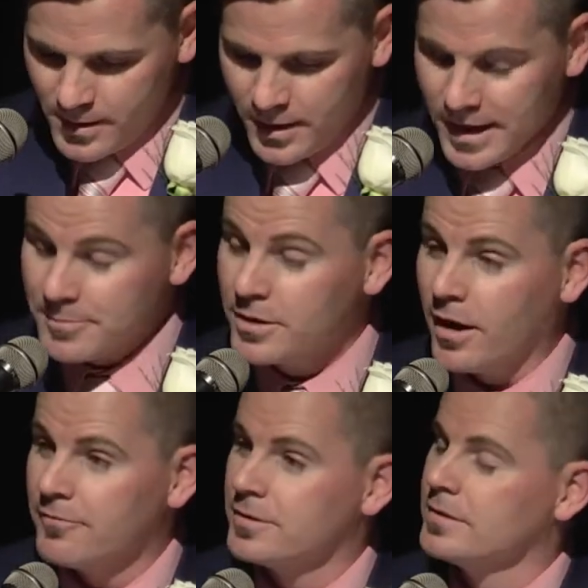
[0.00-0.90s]
I am
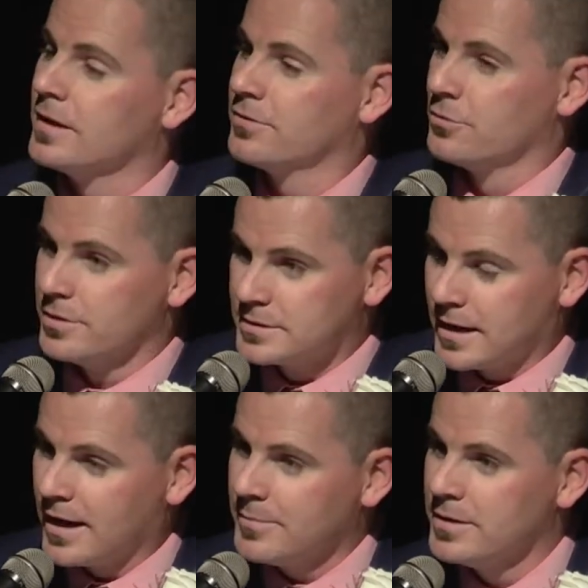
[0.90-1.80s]
confident that through your
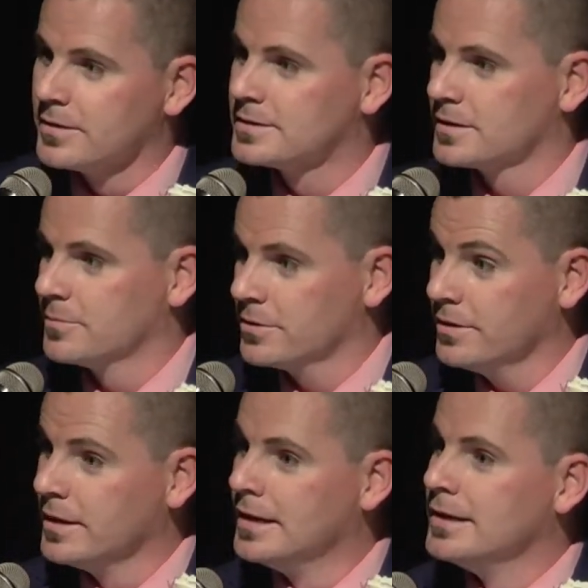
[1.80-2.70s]
time here at Sumner,
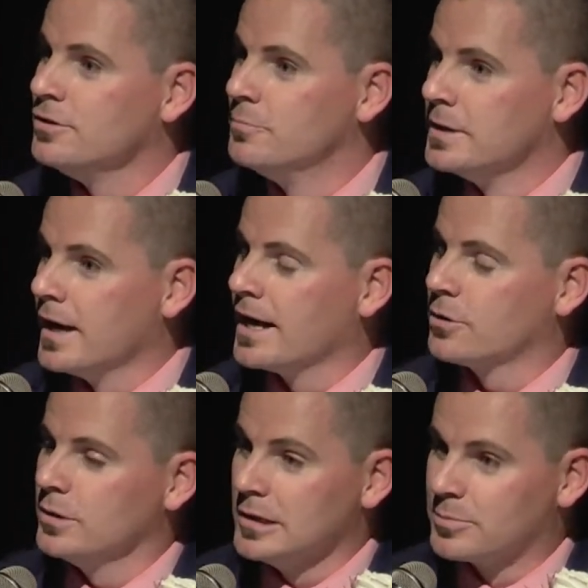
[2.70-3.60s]
you've been
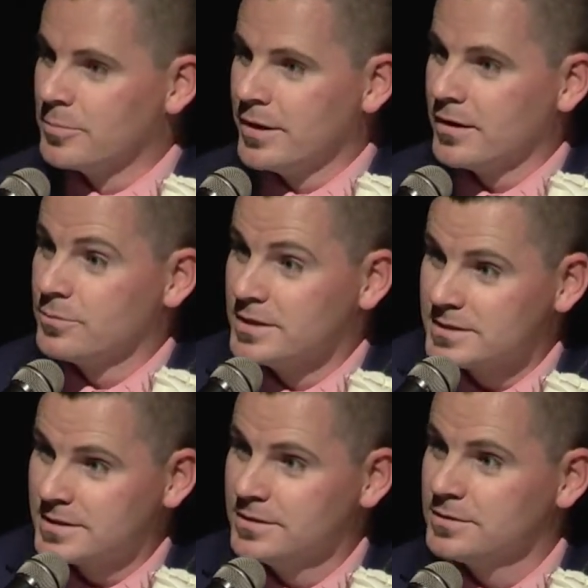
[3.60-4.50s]
adequately prepared with the
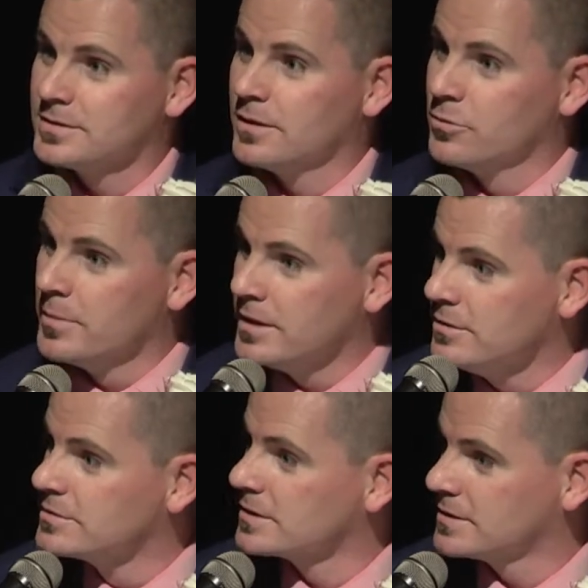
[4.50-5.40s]
skills that will make
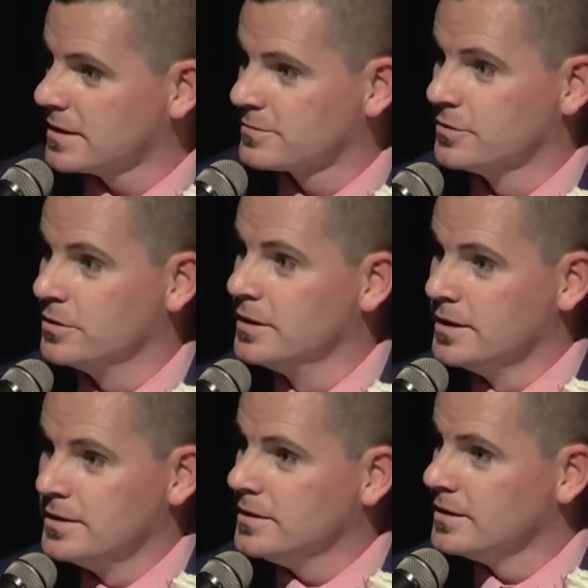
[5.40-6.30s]
you successful
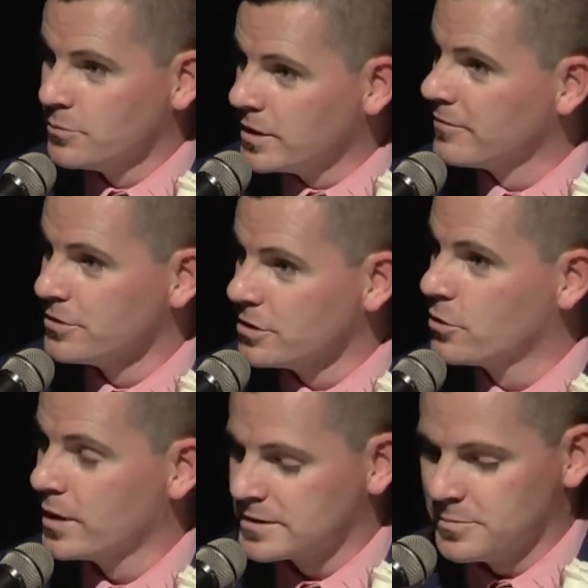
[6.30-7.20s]
in whatever your
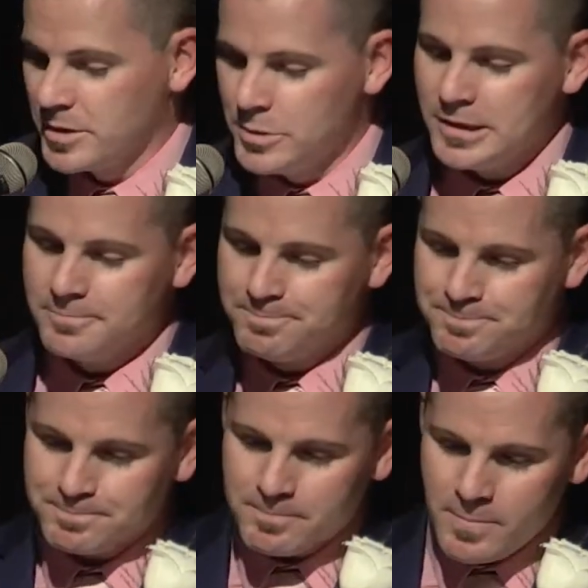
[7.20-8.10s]
quest may be.
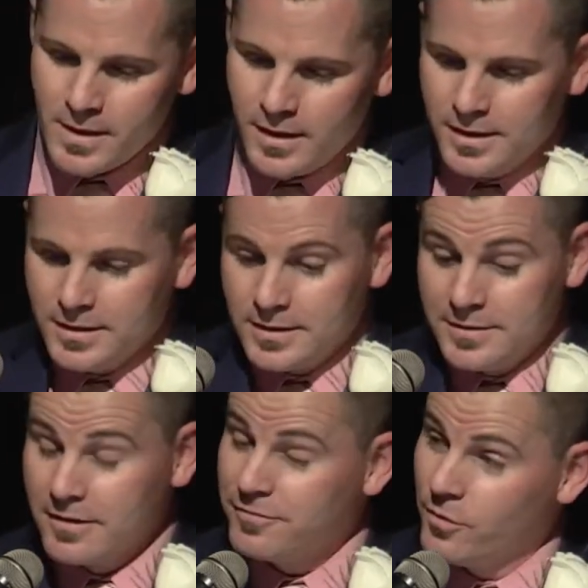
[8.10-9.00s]

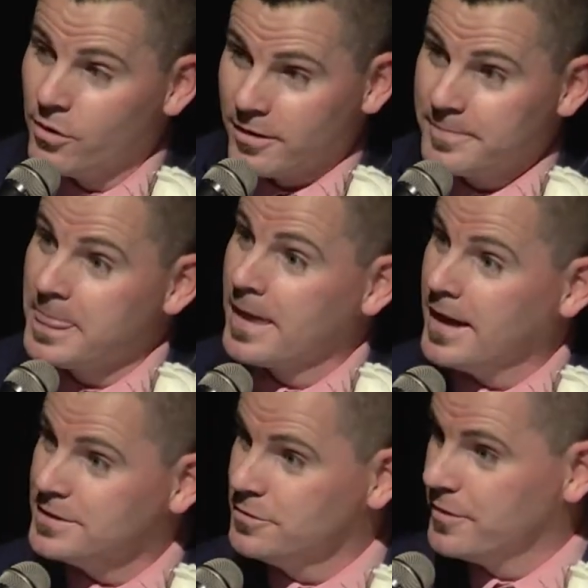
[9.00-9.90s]
Therefore,
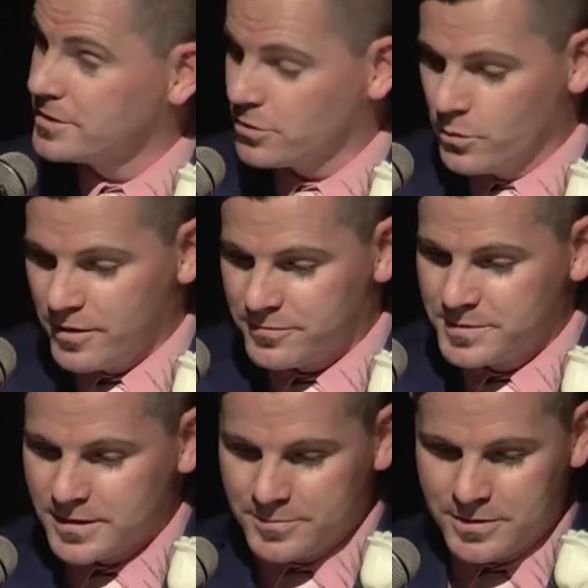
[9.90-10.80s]
as you venture away from
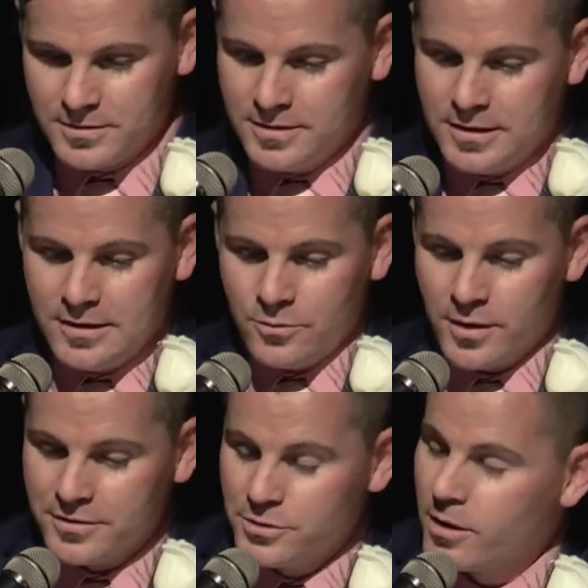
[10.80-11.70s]
Sumner,
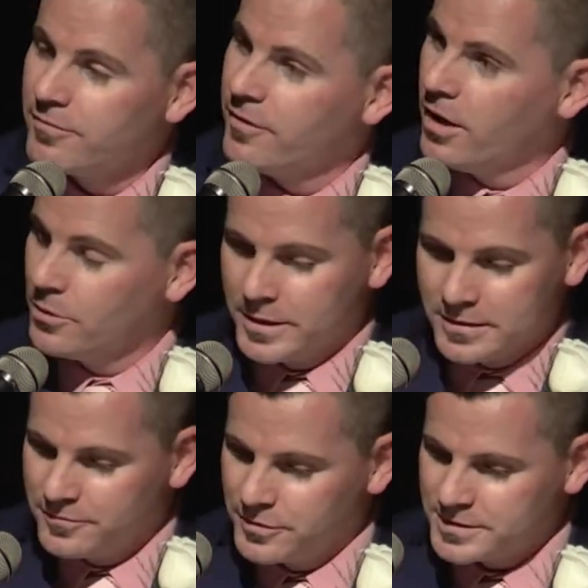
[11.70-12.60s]
whether you are following in
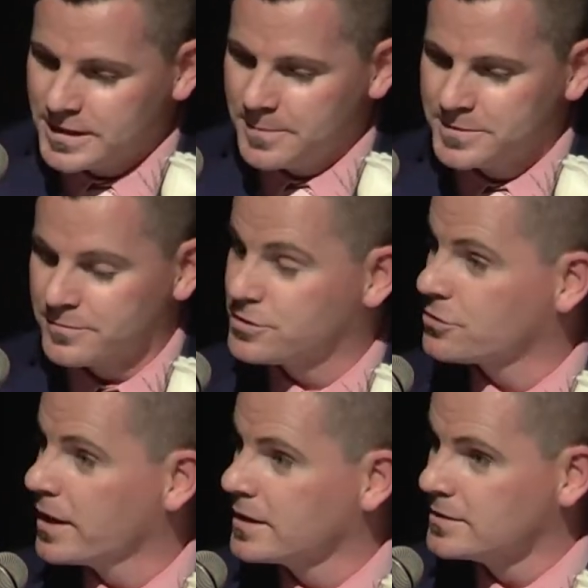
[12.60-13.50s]
the footsteps of
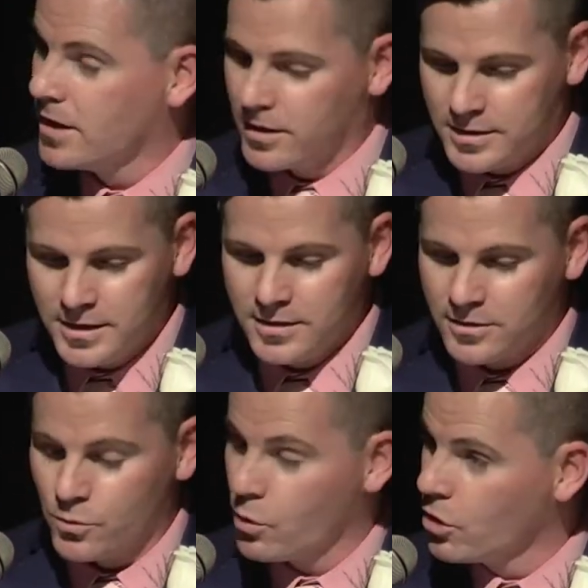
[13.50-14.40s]
Shrek and Donkey
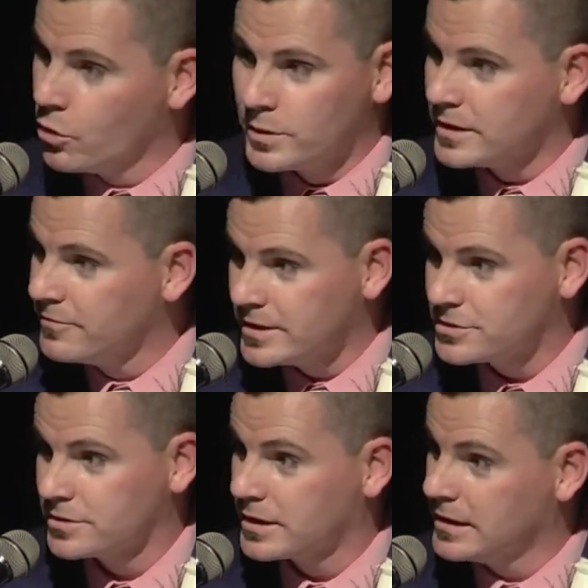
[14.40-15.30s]
on a whirlwind
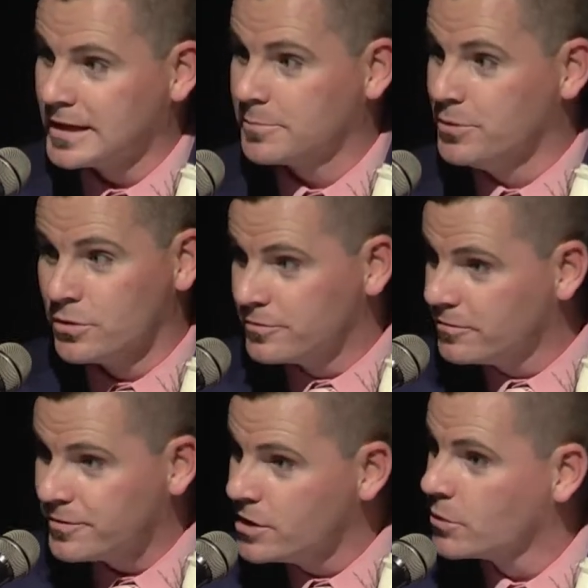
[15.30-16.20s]
adventure to collect beautiful
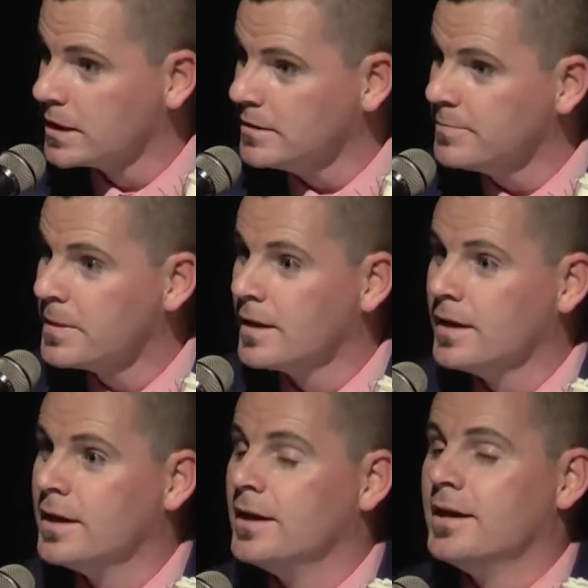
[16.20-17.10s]
Fiona,
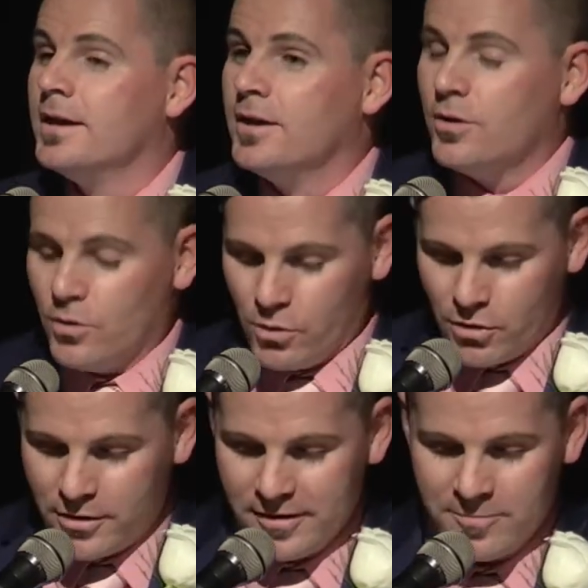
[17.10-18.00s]

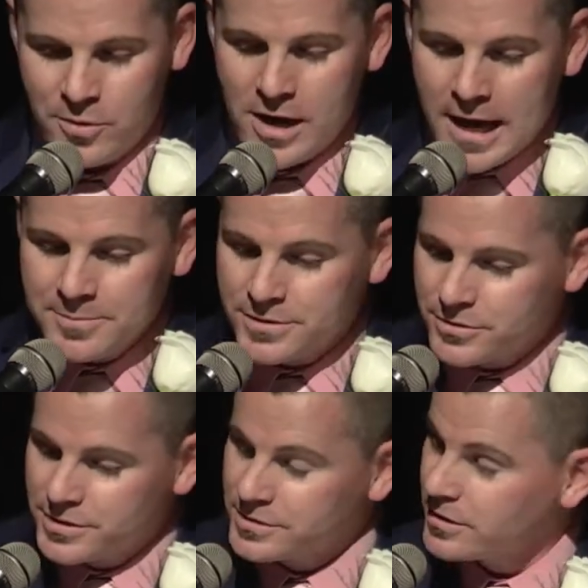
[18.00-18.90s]
or if perhaps
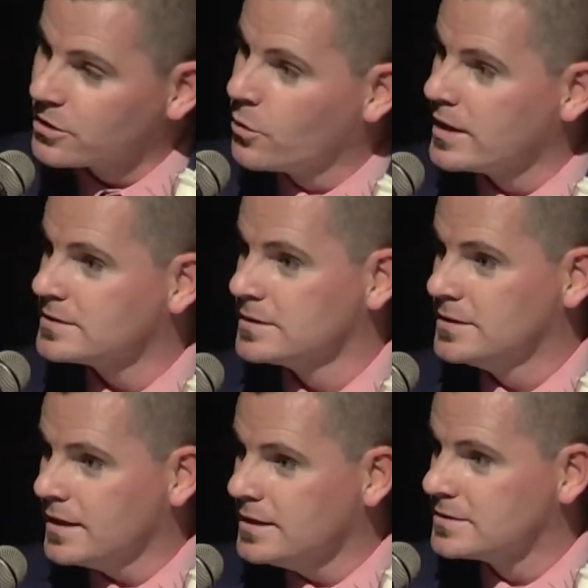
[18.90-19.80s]
you're just on a quest to
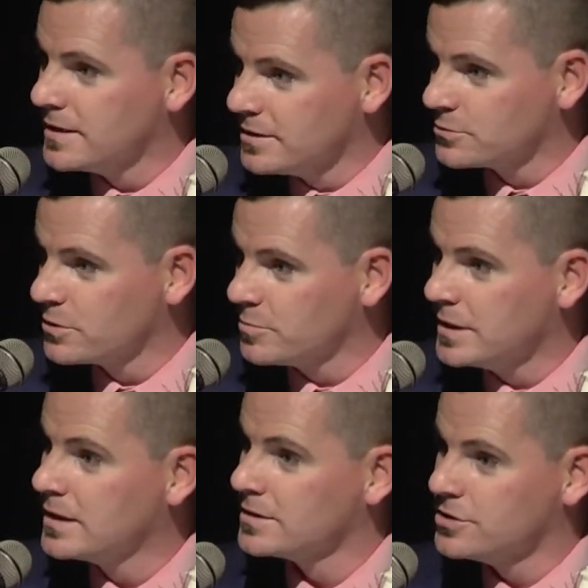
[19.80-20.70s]
Denny's in Ellsworth
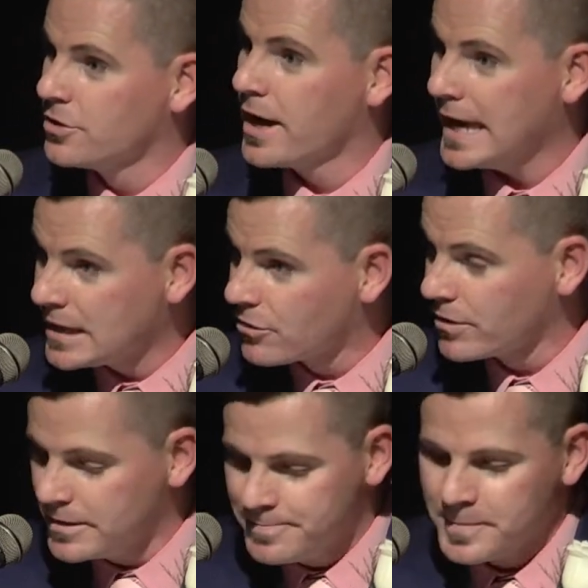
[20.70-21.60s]
because you're
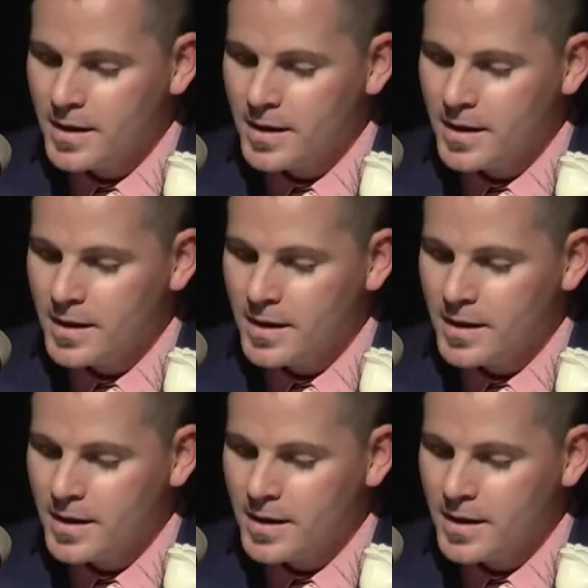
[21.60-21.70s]
hangry,